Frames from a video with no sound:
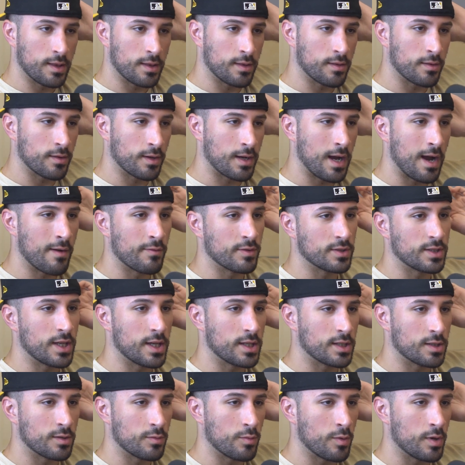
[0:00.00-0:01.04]
the
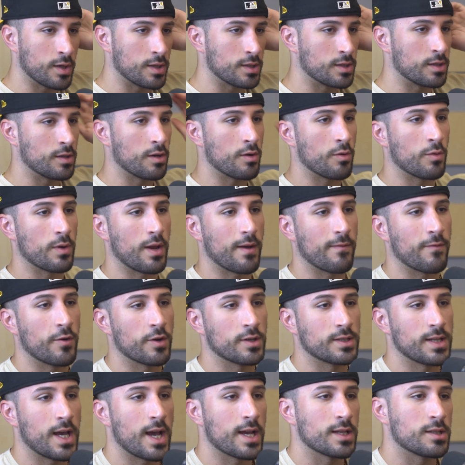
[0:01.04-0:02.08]
conversation was, when I
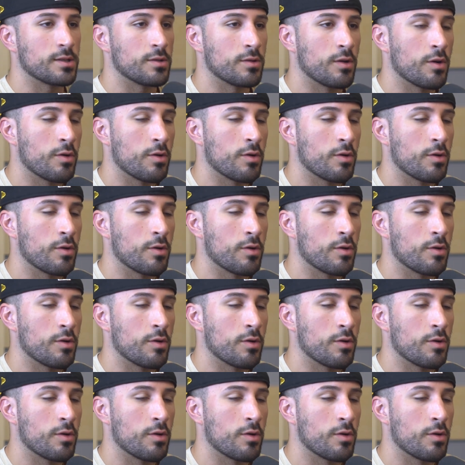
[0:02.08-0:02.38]
first asked you,